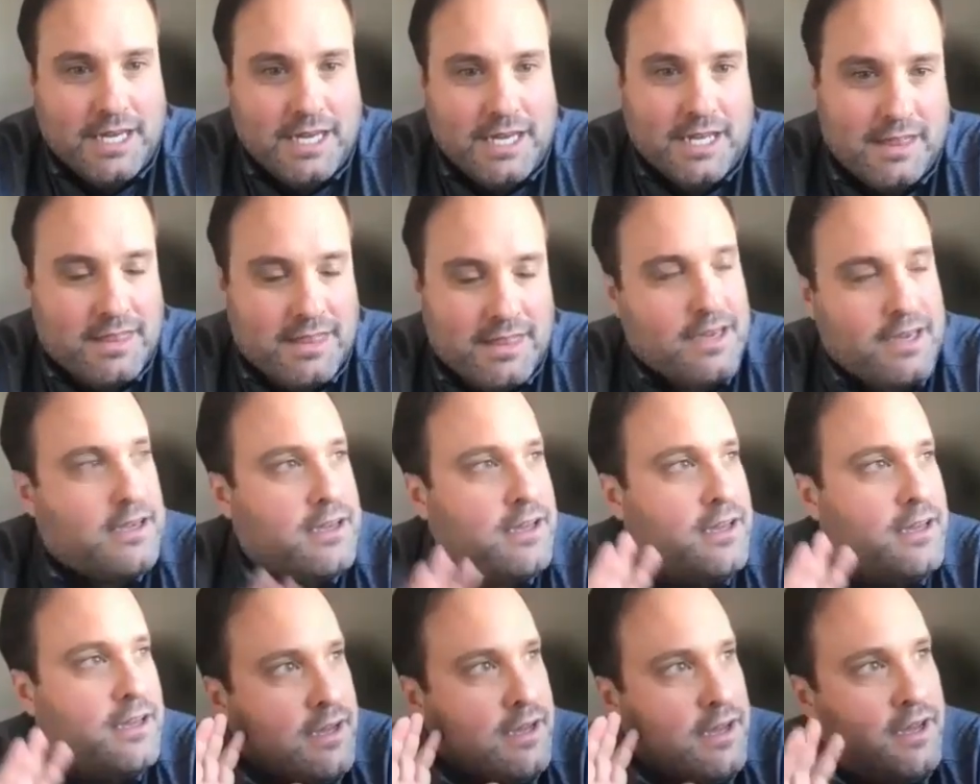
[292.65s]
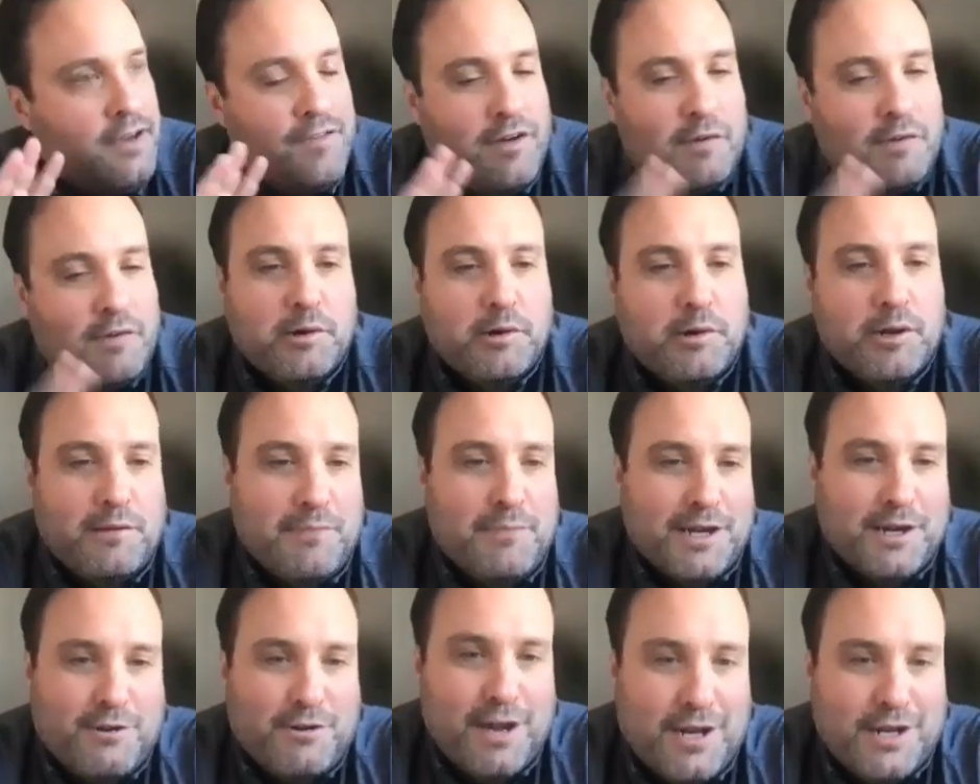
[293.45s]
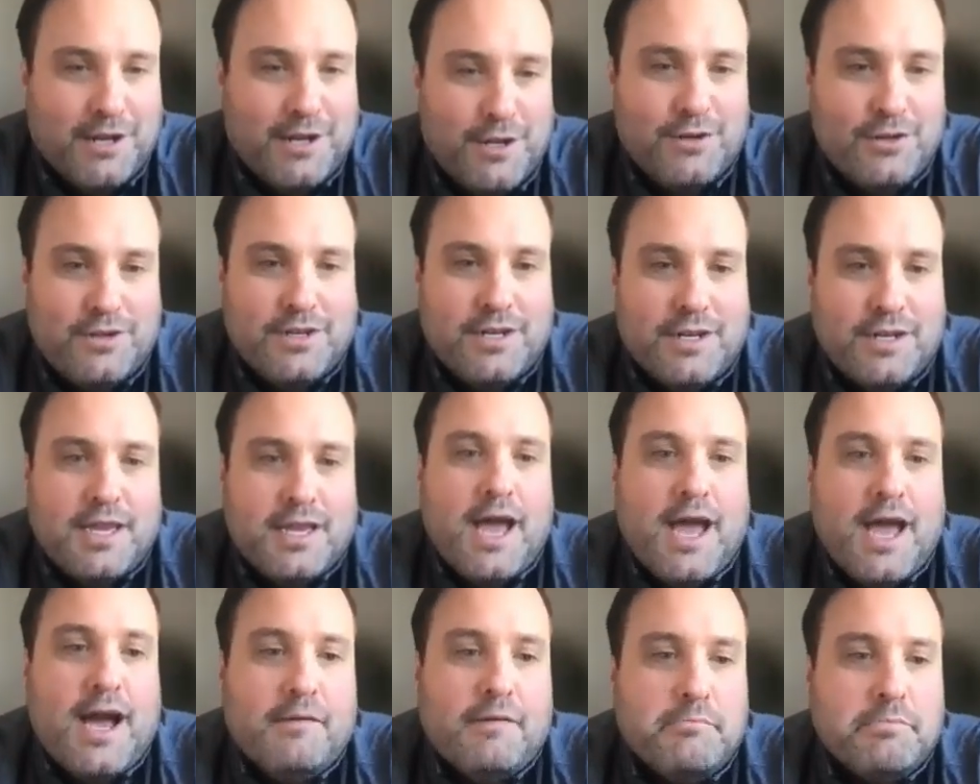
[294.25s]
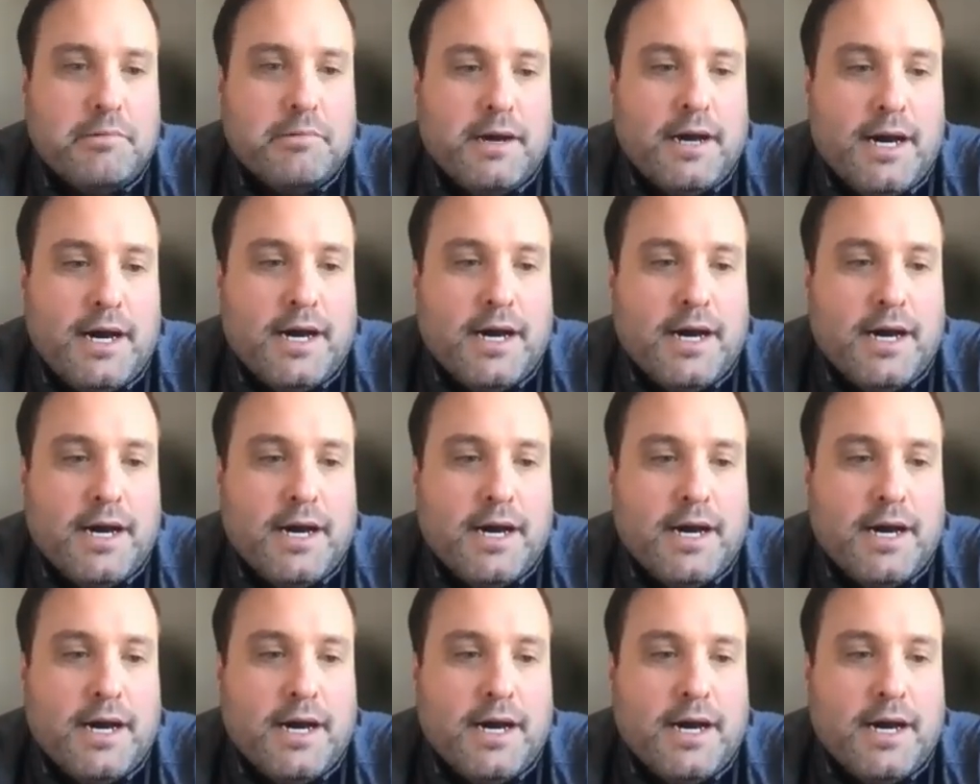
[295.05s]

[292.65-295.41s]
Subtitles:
And I think if I put on my credit union cap,